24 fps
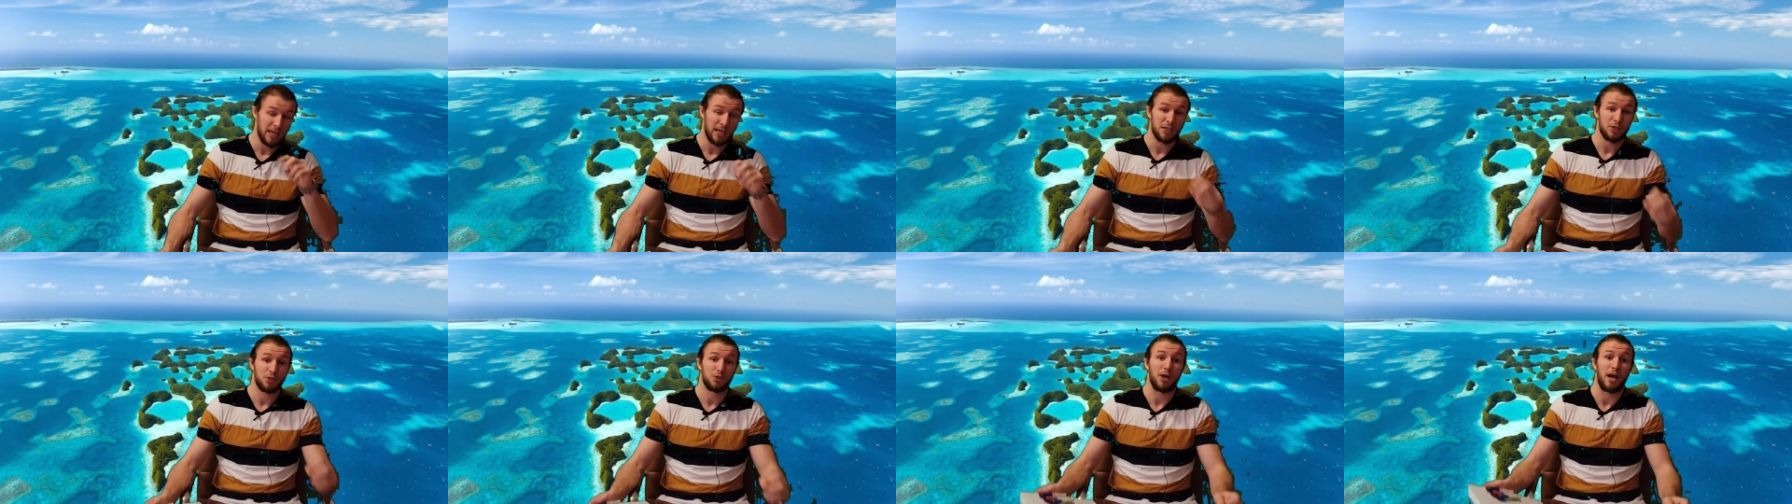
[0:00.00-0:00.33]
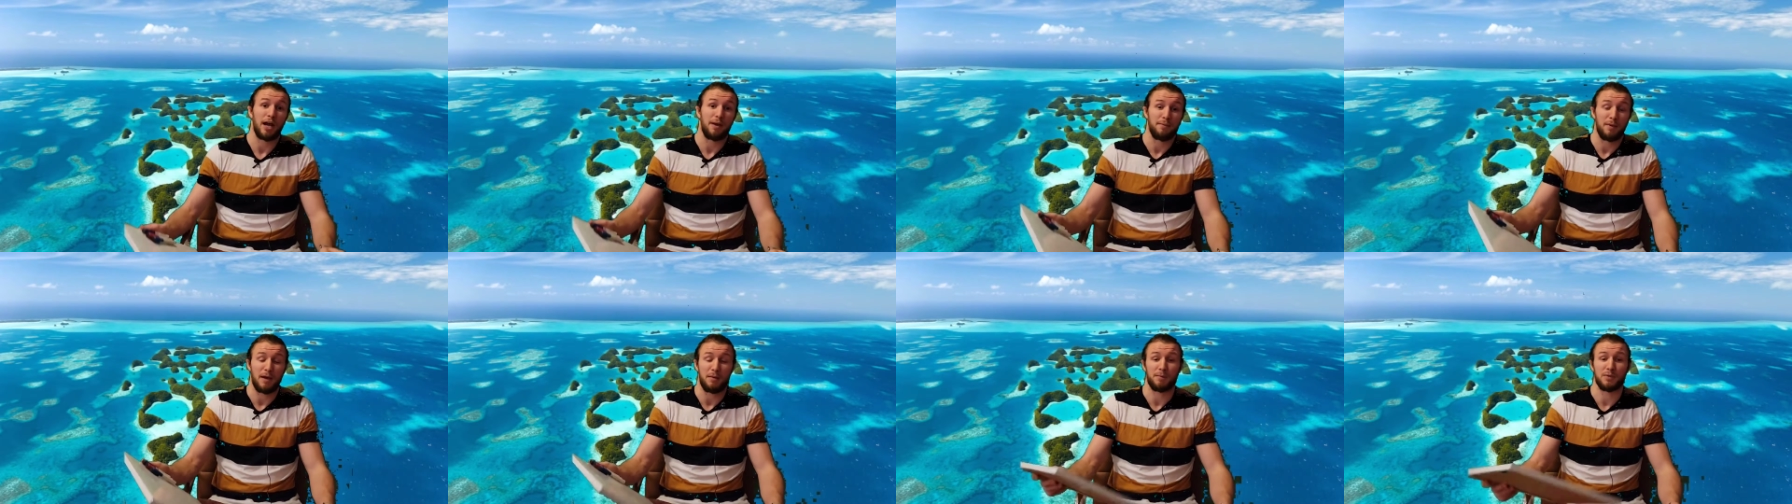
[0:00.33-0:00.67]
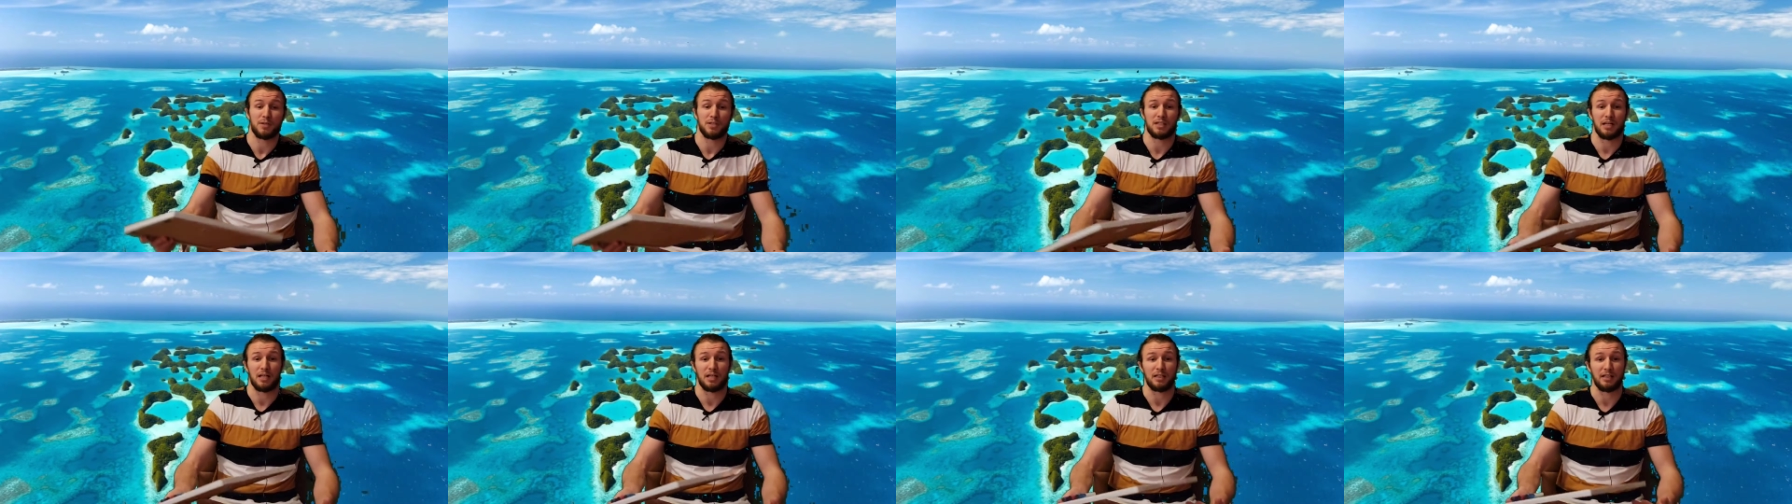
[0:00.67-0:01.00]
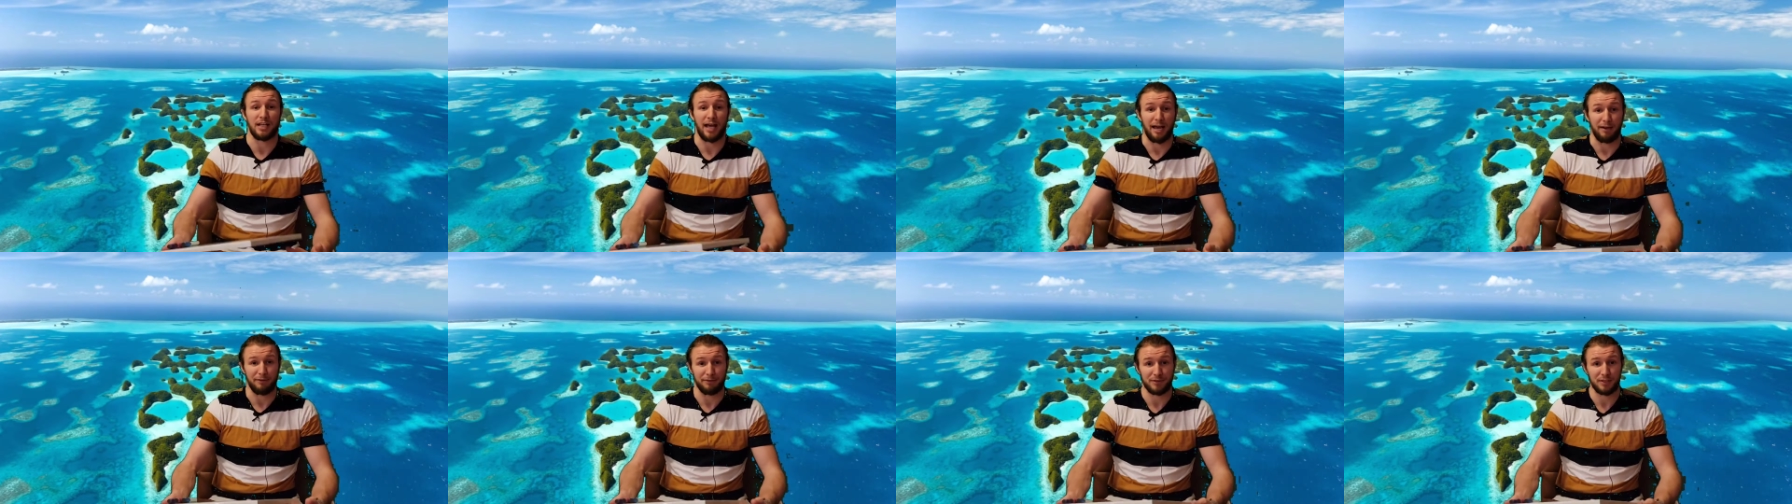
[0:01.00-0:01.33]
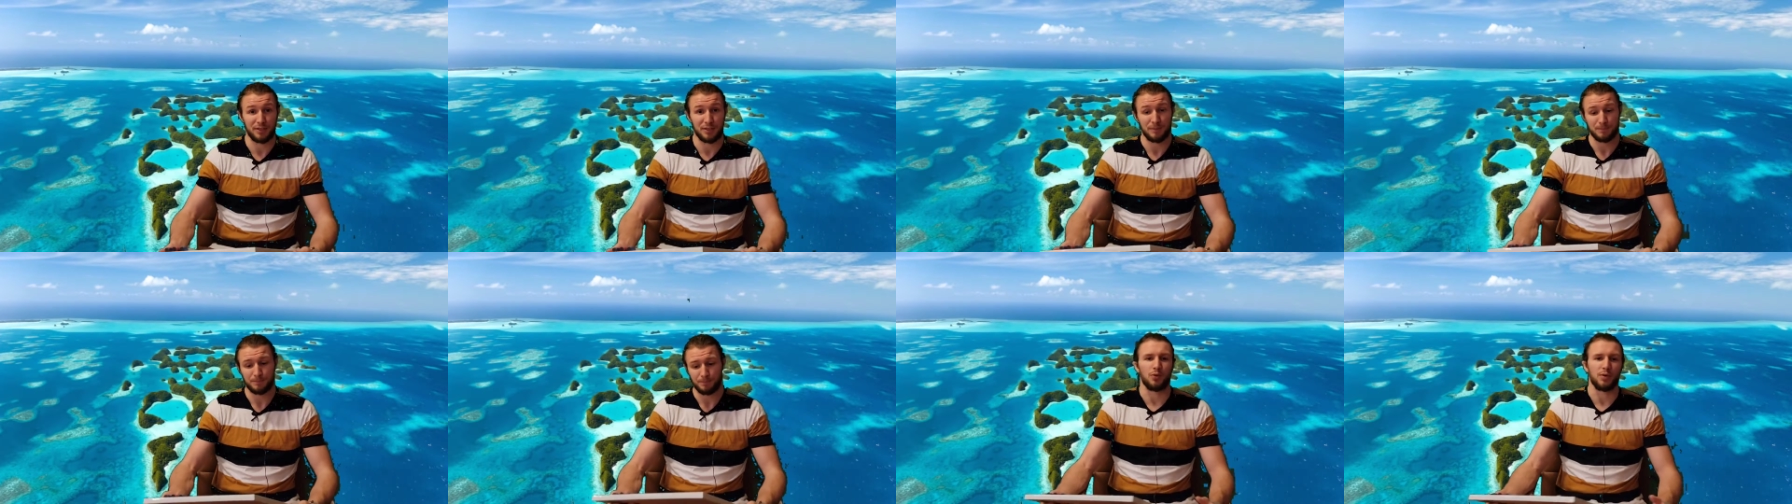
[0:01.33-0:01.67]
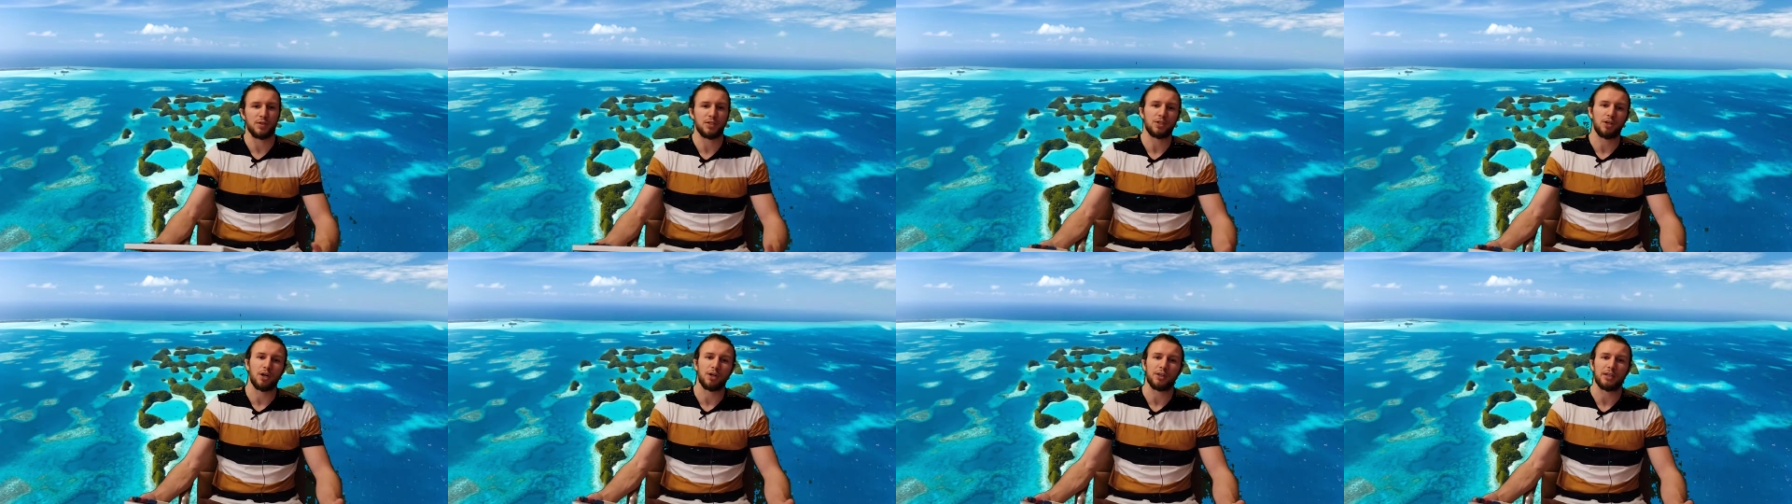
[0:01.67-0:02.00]
tribe members left. We
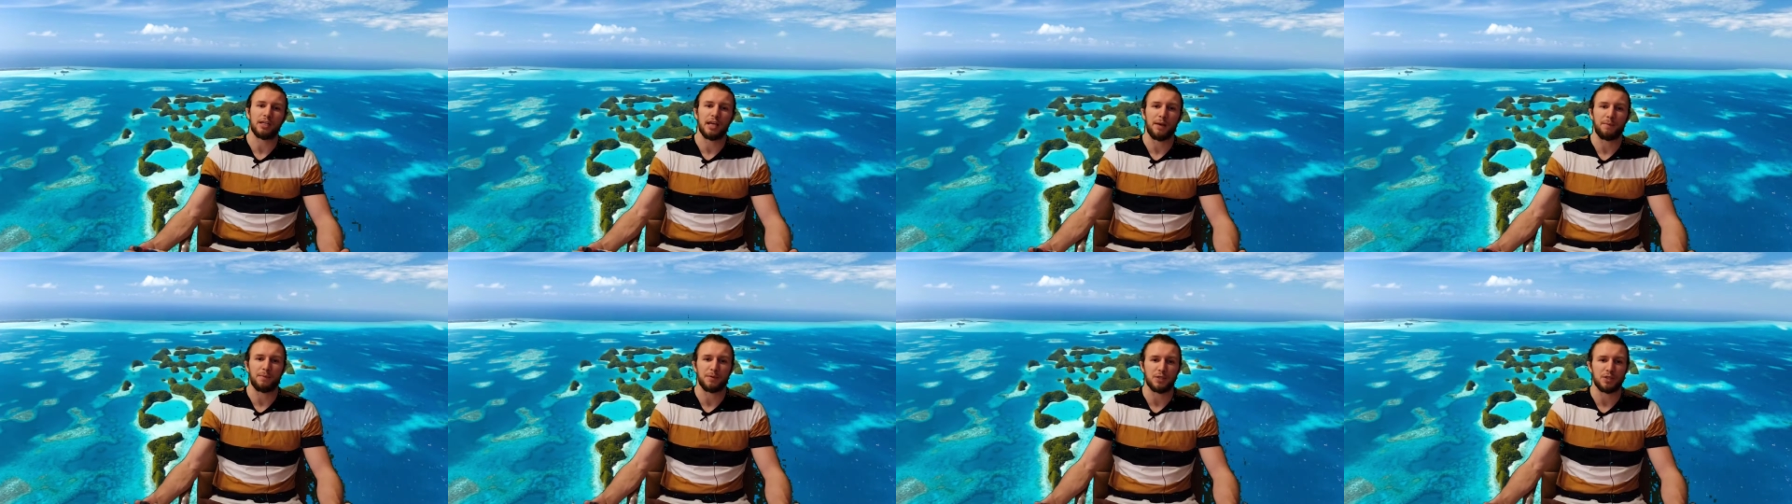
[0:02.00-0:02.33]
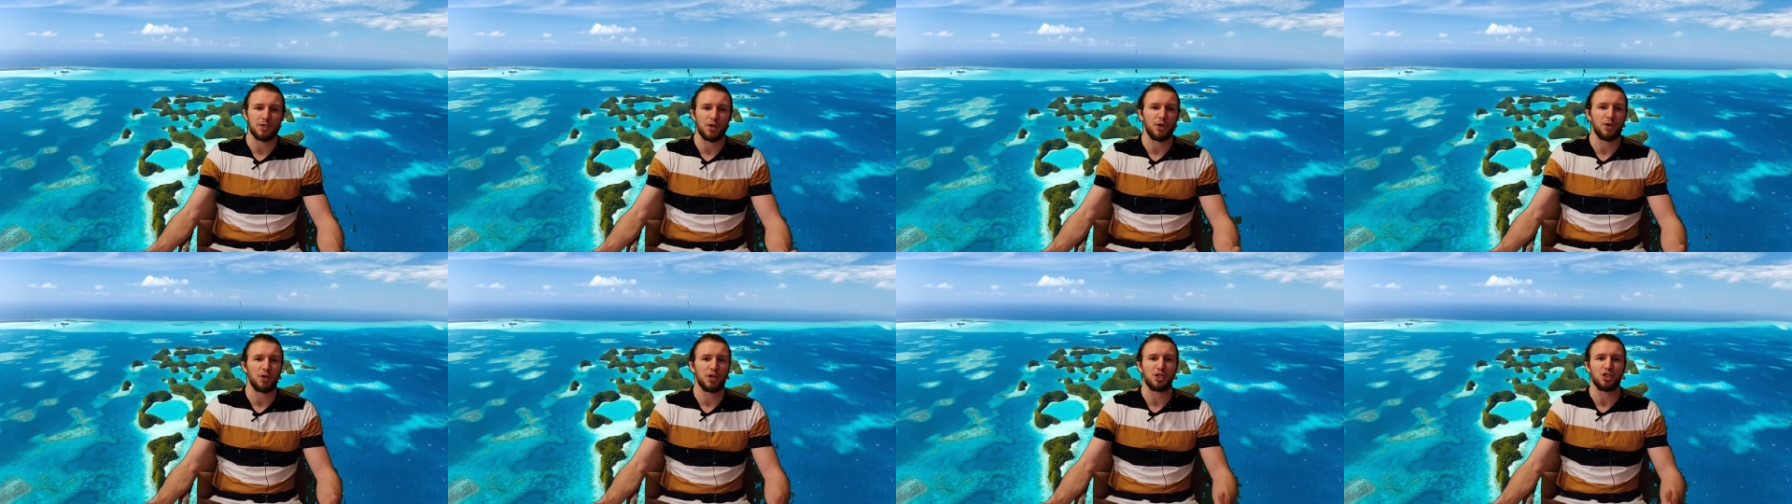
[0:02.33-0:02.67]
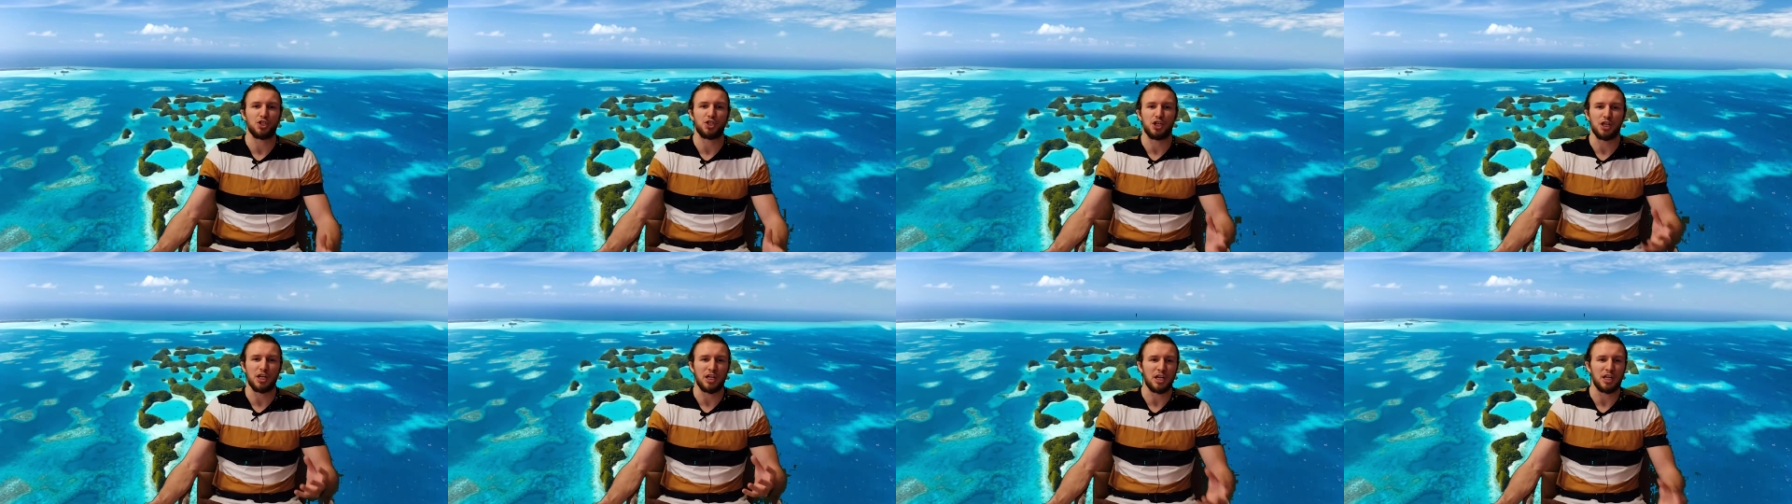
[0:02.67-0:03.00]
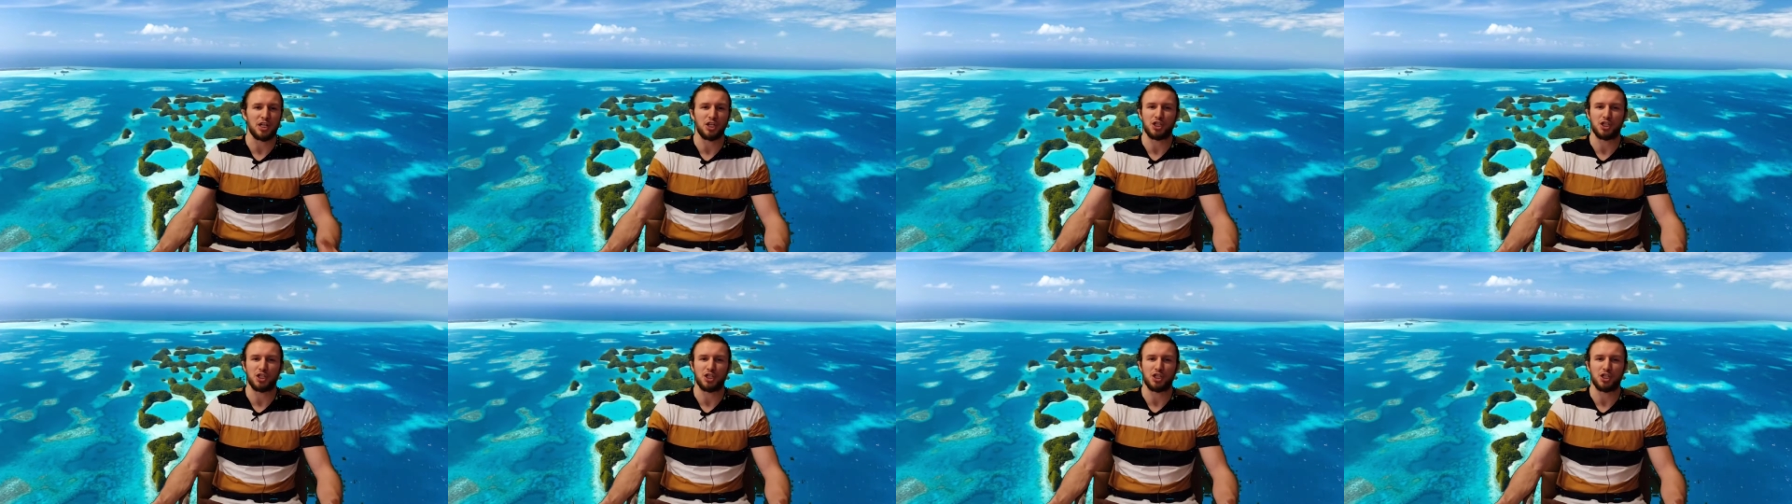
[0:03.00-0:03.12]
start the episode and Genie,